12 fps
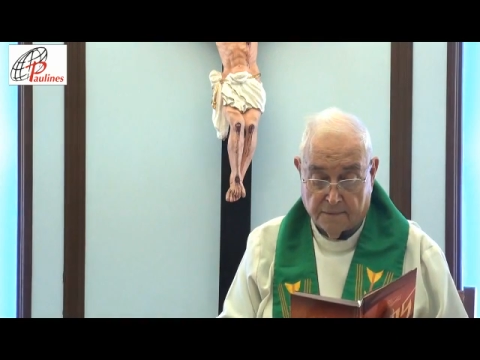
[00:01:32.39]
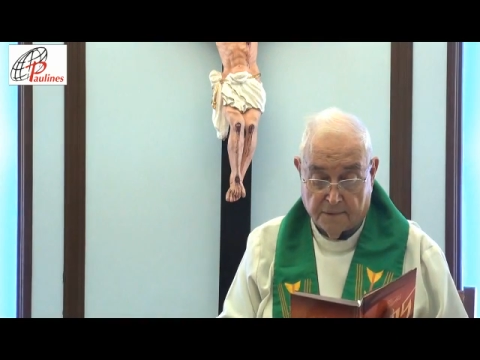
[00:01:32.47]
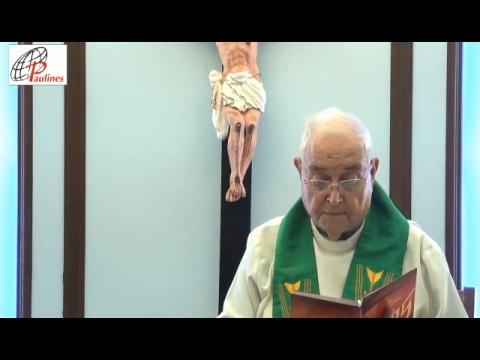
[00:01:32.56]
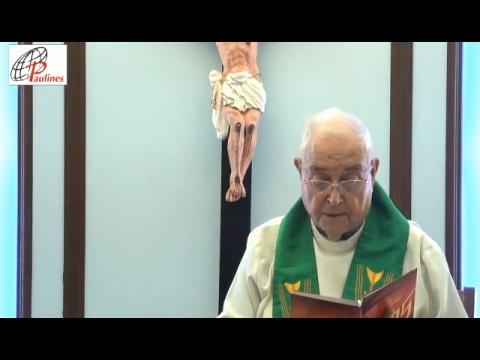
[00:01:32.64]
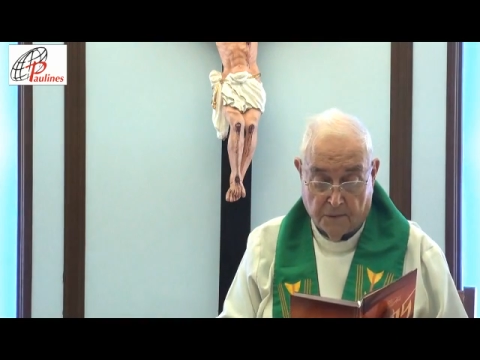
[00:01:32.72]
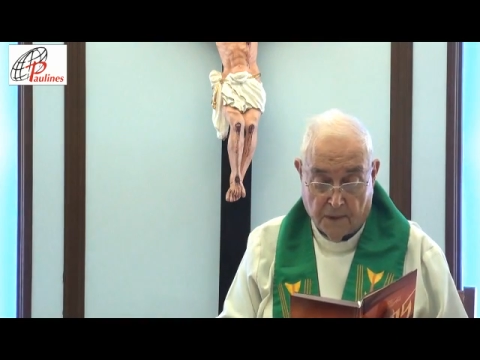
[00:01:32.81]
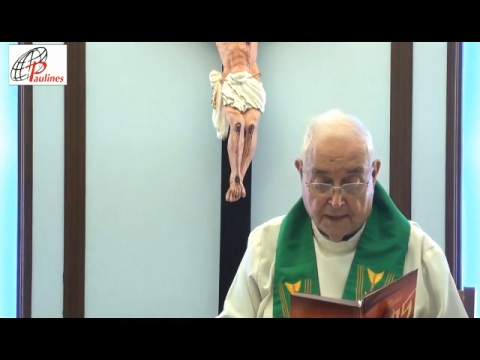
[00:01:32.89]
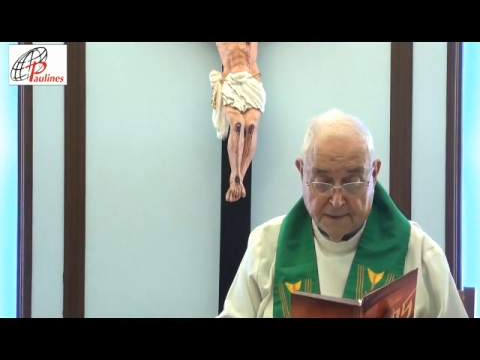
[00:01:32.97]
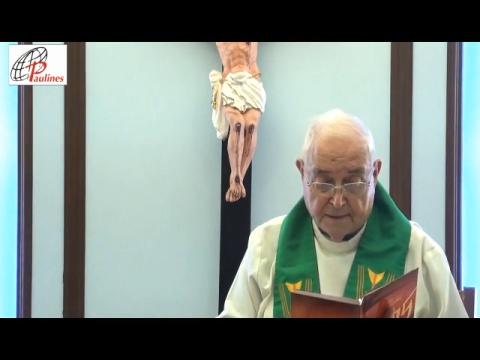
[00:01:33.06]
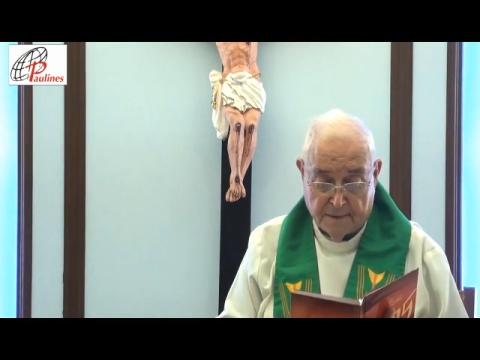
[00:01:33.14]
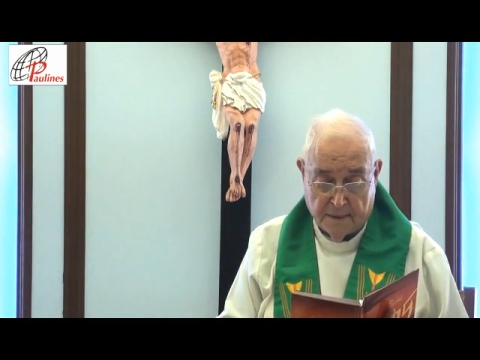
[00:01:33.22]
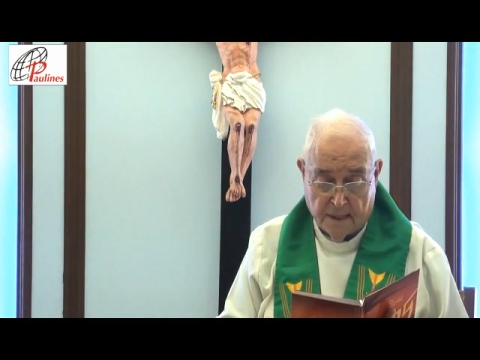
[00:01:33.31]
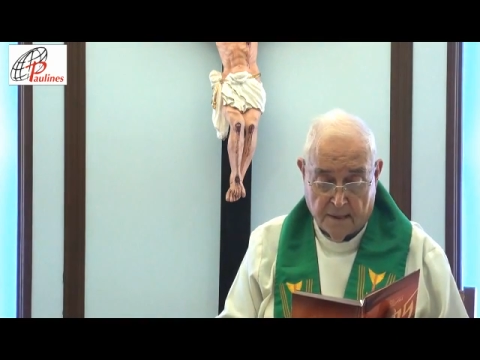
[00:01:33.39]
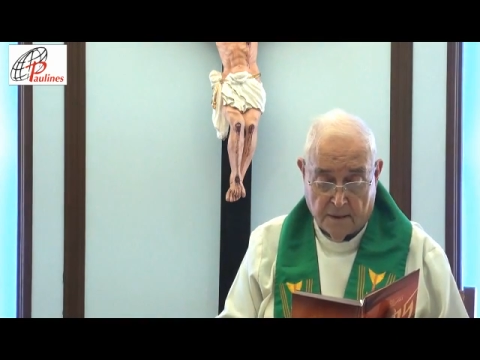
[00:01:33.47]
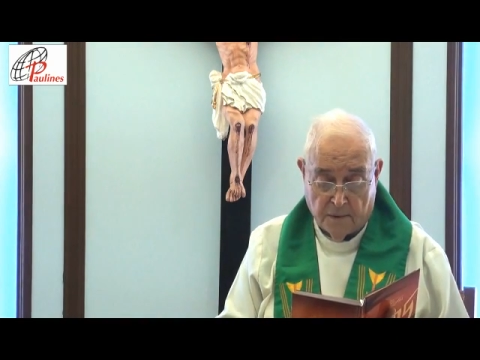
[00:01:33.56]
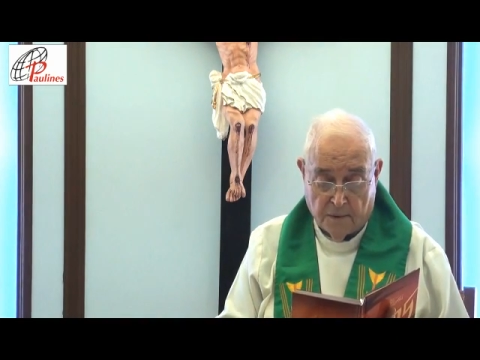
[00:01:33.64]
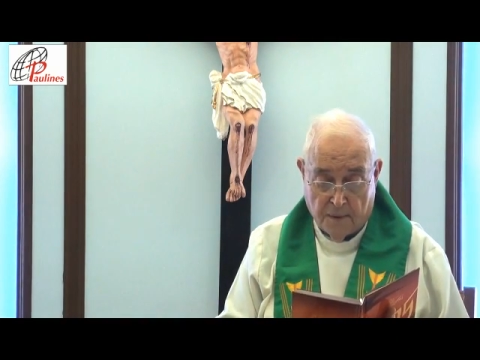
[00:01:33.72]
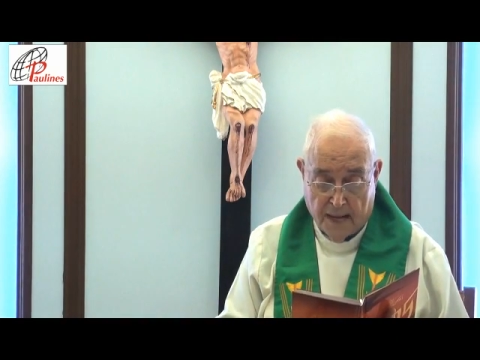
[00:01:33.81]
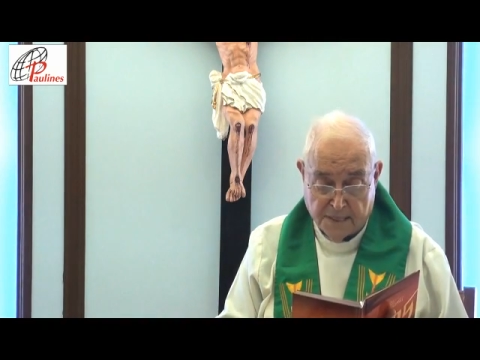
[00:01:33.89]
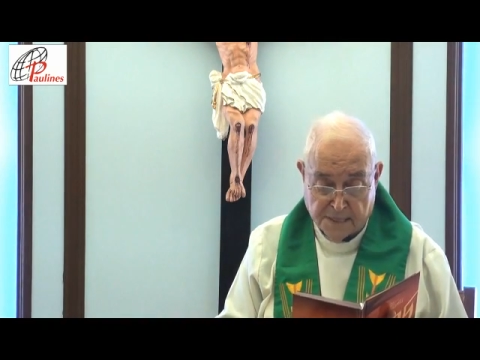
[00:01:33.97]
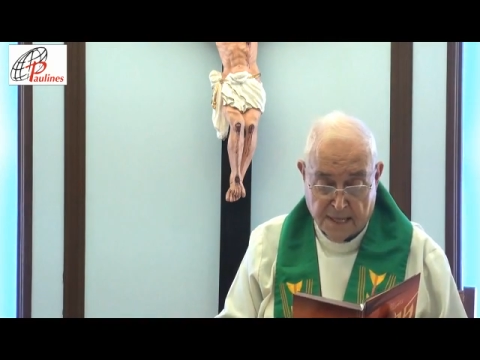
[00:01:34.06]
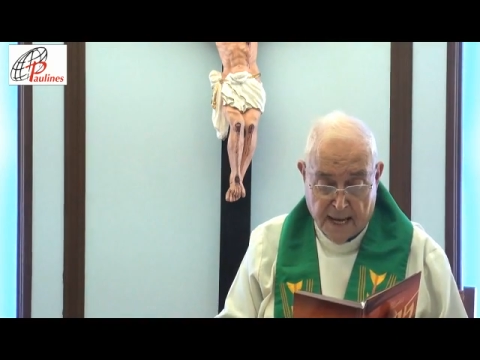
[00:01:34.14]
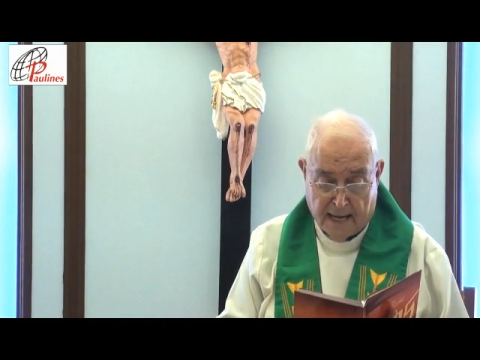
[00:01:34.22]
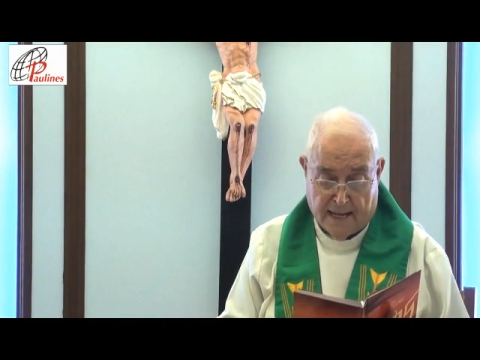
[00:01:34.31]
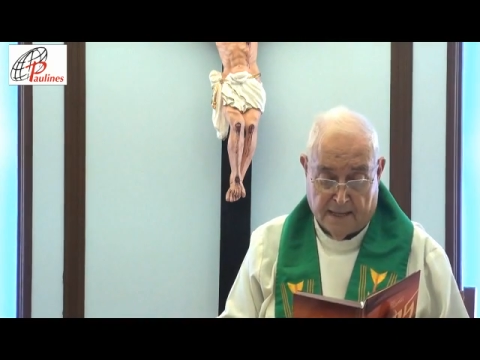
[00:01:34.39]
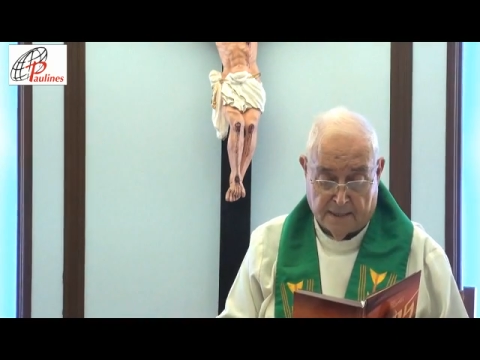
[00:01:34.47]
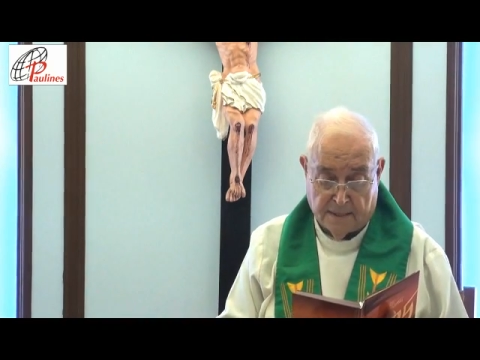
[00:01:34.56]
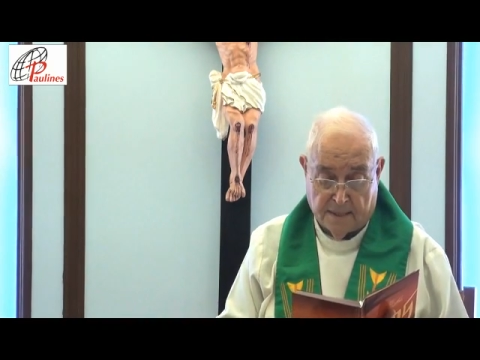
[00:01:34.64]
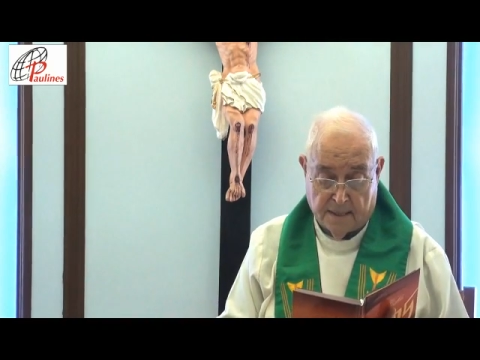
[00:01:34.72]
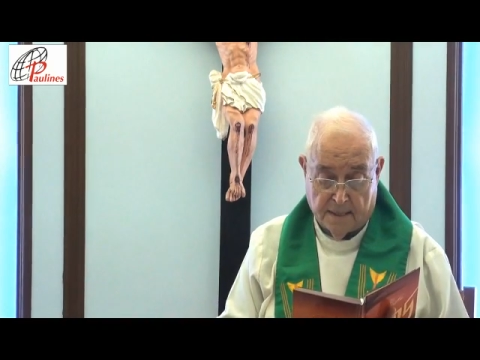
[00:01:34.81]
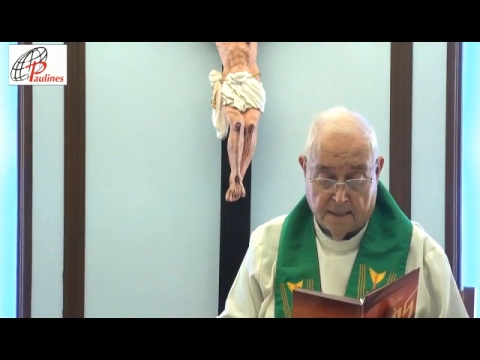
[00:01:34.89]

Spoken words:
From the one who has not,